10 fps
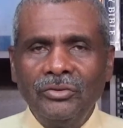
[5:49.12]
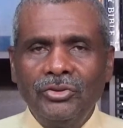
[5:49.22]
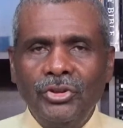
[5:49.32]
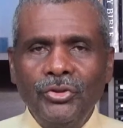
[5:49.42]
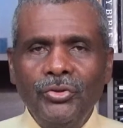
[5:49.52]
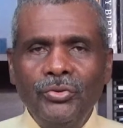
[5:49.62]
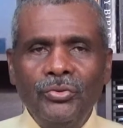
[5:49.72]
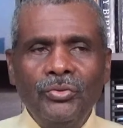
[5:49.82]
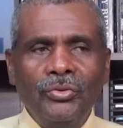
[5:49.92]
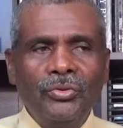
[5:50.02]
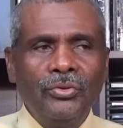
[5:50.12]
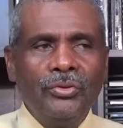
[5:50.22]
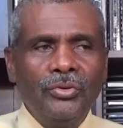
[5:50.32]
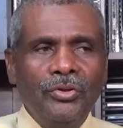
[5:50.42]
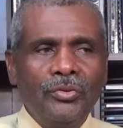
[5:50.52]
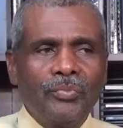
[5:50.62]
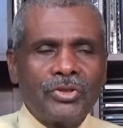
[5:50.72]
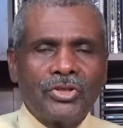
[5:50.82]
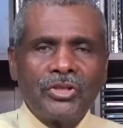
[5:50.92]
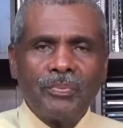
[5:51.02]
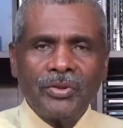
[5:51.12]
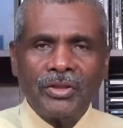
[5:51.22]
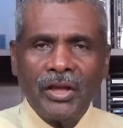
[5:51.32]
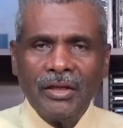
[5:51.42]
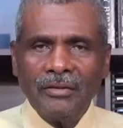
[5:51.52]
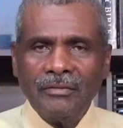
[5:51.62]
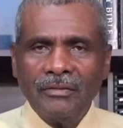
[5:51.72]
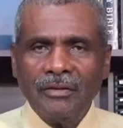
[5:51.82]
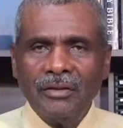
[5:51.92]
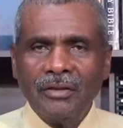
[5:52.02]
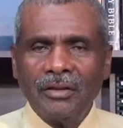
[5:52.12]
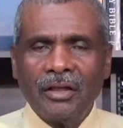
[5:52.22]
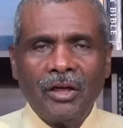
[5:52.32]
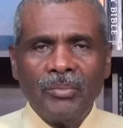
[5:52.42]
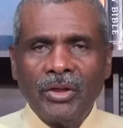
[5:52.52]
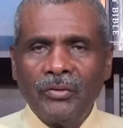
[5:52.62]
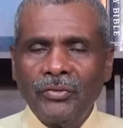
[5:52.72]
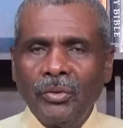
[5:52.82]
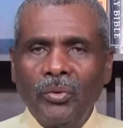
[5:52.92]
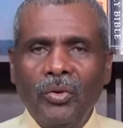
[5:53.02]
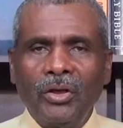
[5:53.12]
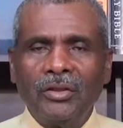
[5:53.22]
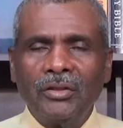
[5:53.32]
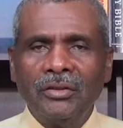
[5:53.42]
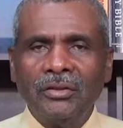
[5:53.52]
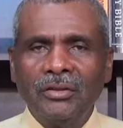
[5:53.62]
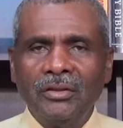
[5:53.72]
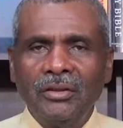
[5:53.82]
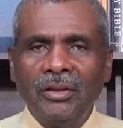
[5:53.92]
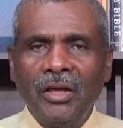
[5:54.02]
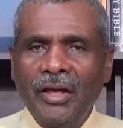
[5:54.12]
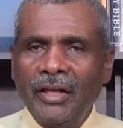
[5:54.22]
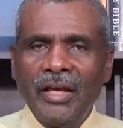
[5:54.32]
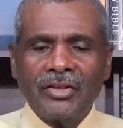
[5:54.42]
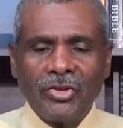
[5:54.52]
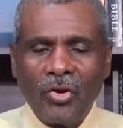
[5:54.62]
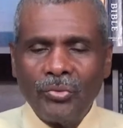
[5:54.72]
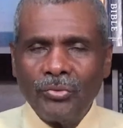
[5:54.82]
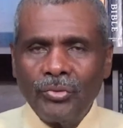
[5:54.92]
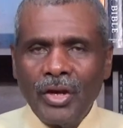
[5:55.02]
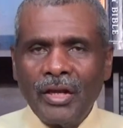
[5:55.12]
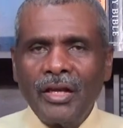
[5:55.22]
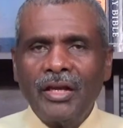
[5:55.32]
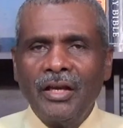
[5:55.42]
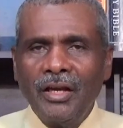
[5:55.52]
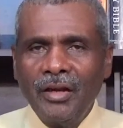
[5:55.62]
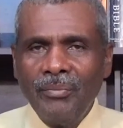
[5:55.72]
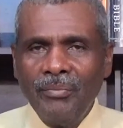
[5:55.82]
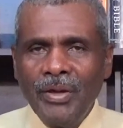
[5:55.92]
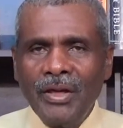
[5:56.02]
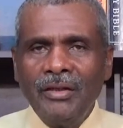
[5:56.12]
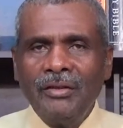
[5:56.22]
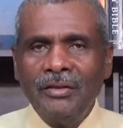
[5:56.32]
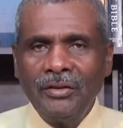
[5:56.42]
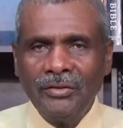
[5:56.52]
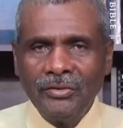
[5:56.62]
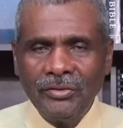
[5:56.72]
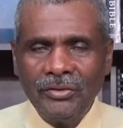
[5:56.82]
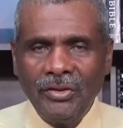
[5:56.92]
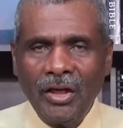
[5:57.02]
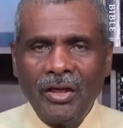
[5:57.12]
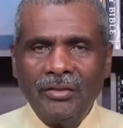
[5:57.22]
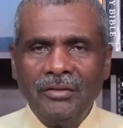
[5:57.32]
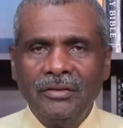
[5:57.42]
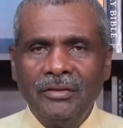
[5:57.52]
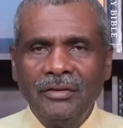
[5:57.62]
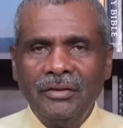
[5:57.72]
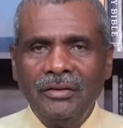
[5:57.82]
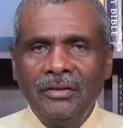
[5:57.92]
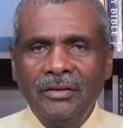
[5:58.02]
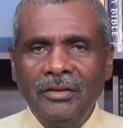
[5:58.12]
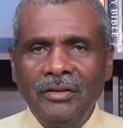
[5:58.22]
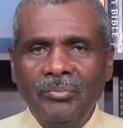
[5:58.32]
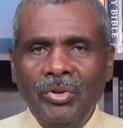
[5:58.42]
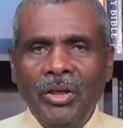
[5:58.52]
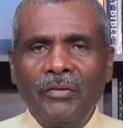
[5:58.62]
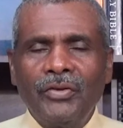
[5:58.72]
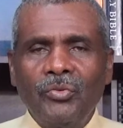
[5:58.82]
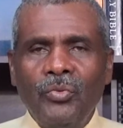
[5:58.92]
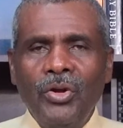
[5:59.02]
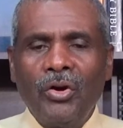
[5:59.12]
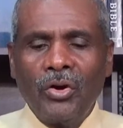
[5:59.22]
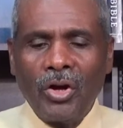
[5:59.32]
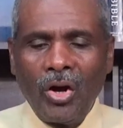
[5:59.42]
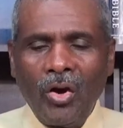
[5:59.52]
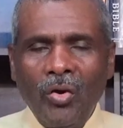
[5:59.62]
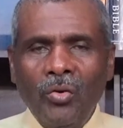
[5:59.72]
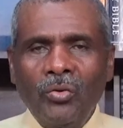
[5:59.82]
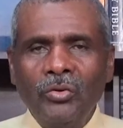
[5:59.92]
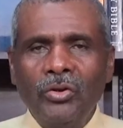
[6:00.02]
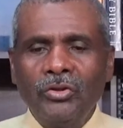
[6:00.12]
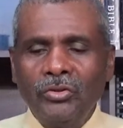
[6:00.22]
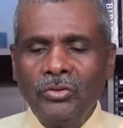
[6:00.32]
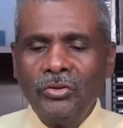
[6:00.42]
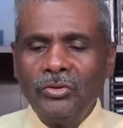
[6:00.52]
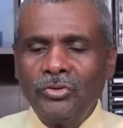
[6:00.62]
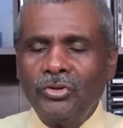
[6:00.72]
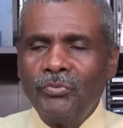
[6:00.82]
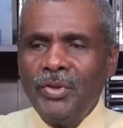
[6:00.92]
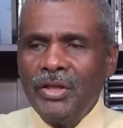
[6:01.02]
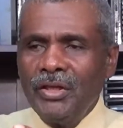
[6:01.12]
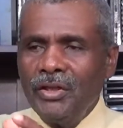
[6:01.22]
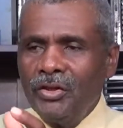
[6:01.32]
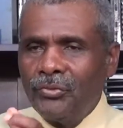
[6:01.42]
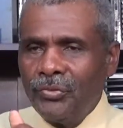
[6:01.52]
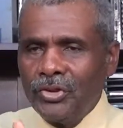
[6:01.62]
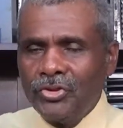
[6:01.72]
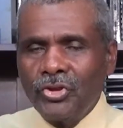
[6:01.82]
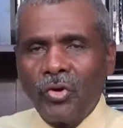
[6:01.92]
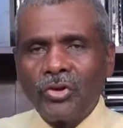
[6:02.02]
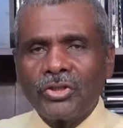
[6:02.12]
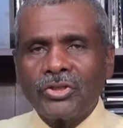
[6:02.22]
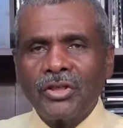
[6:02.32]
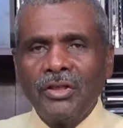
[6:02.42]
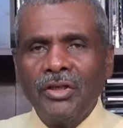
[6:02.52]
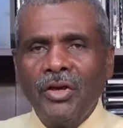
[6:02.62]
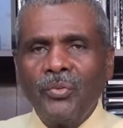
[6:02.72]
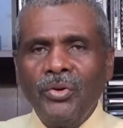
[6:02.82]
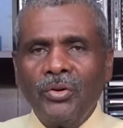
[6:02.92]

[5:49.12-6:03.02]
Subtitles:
to precipitate the coming of the Lord. It has already been done. Beloved, we are called to be rejoicing. We